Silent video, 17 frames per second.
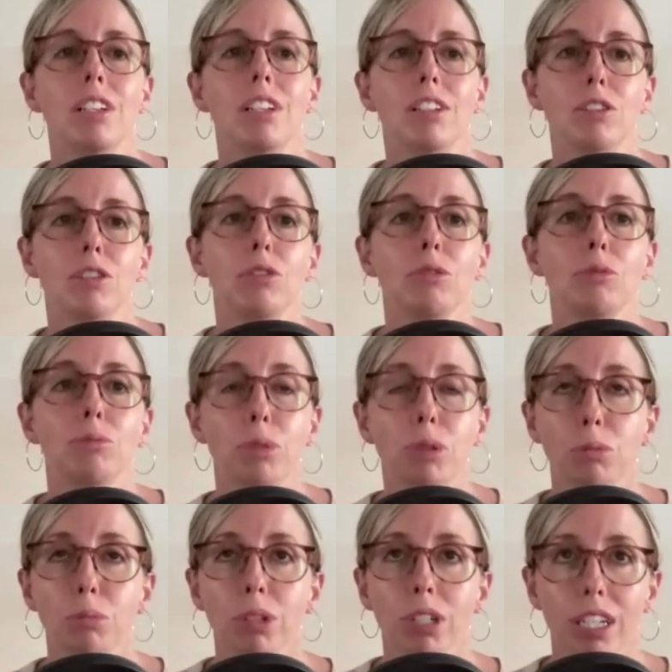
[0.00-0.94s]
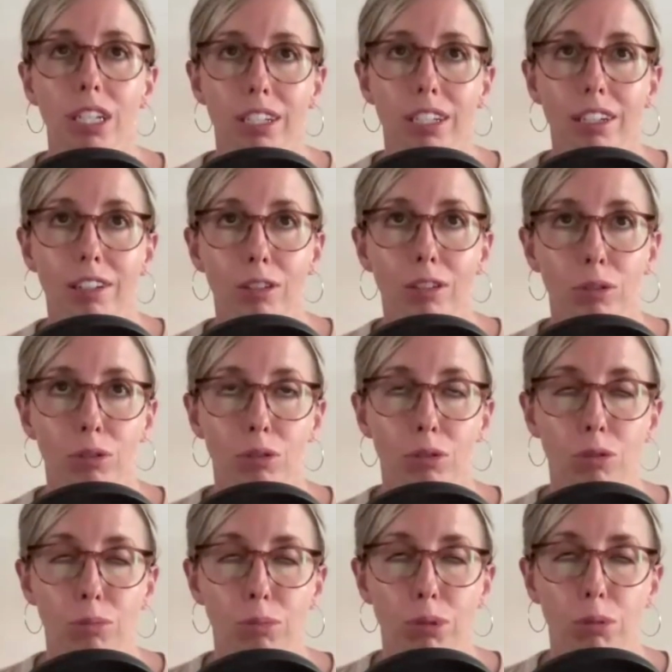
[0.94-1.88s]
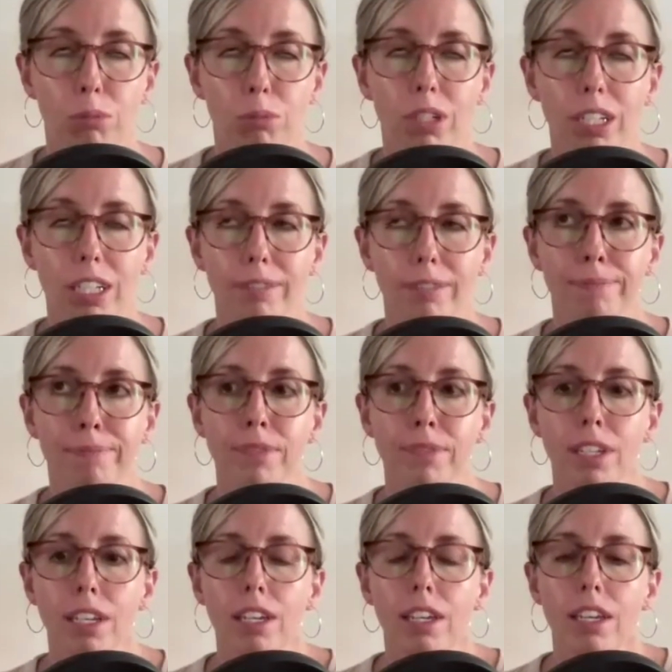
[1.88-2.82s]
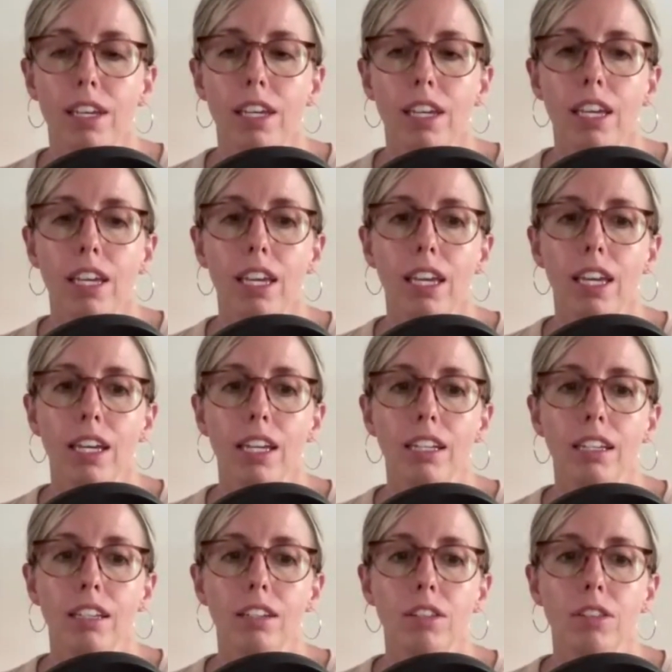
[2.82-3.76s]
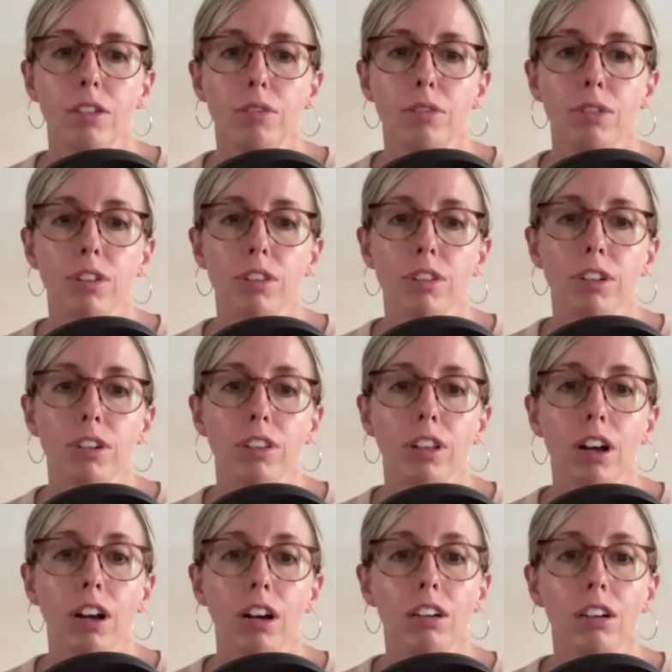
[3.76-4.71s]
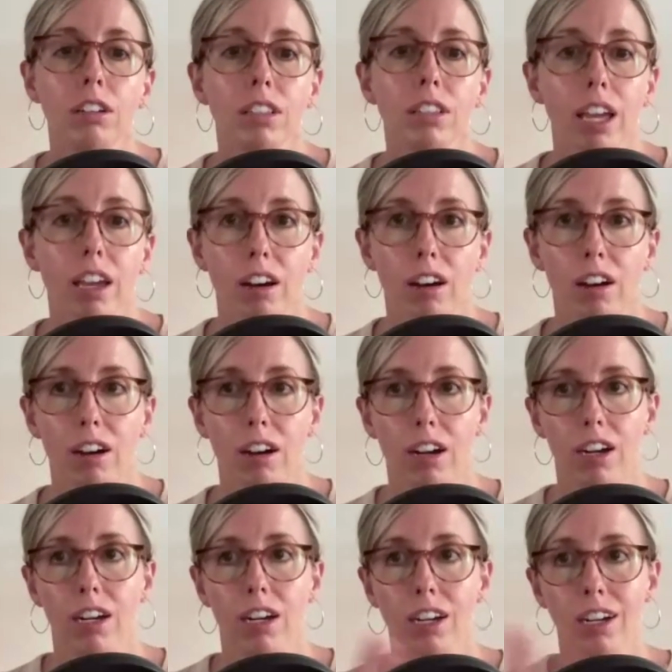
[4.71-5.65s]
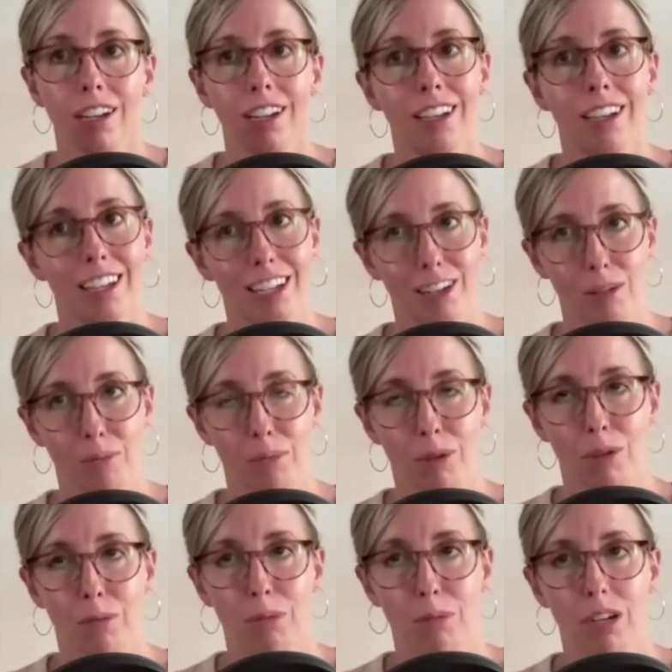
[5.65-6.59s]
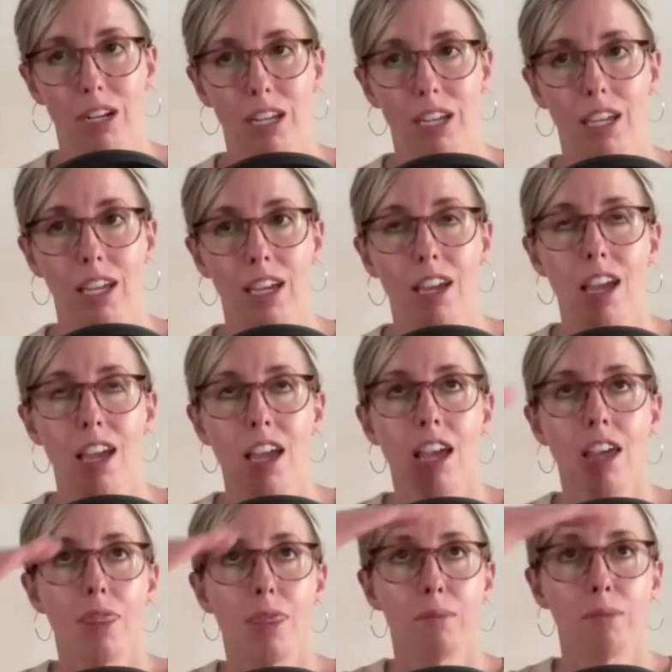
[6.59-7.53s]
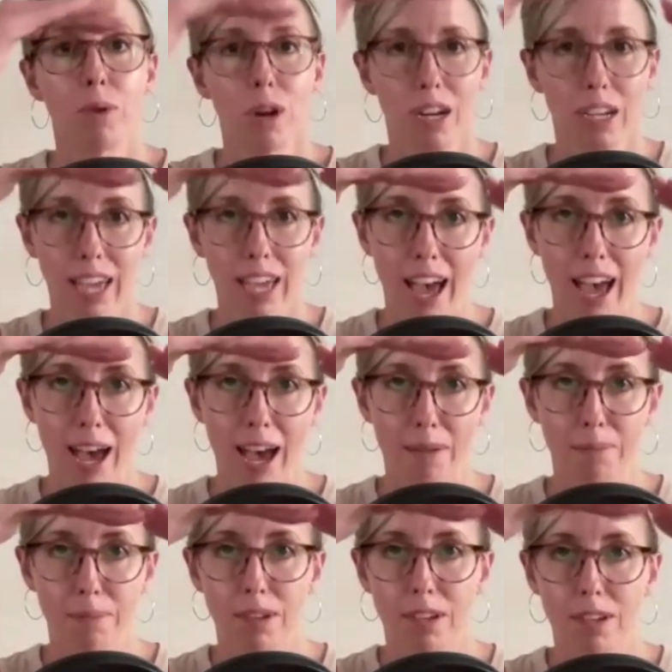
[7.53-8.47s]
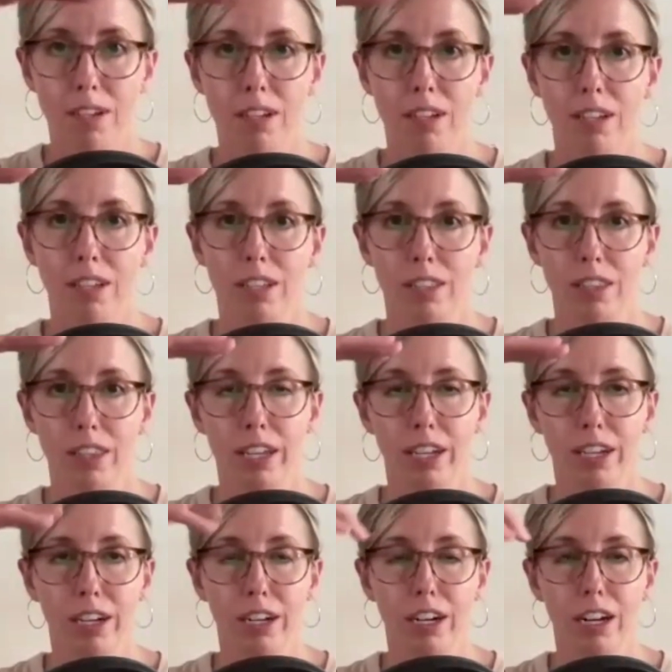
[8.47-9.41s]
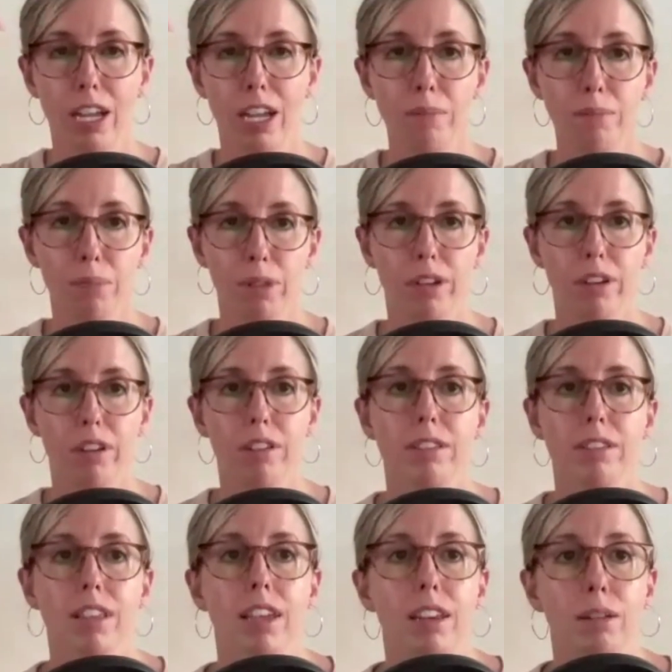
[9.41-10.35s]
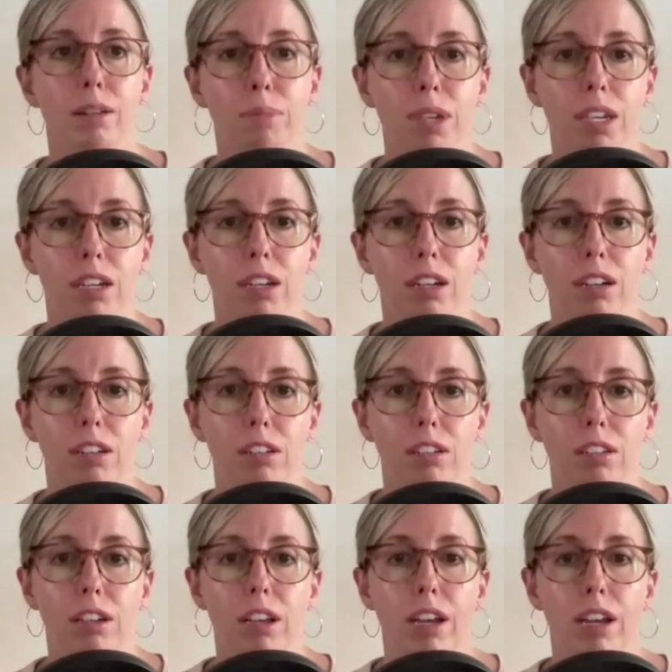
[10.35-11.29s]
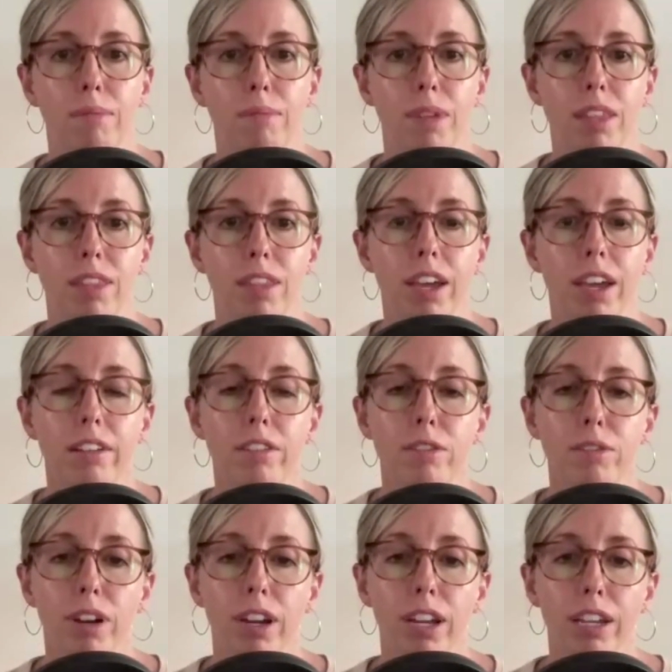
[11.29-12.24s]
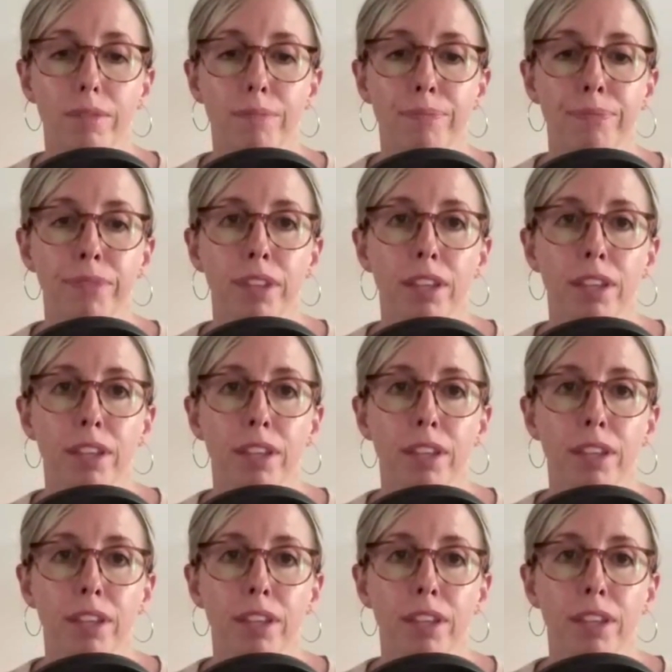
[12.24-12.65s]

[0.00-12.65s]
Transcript: into puberty and goes through puberty. And the further along they are into puberty, the more capped their hip looks and appears in the x-ray,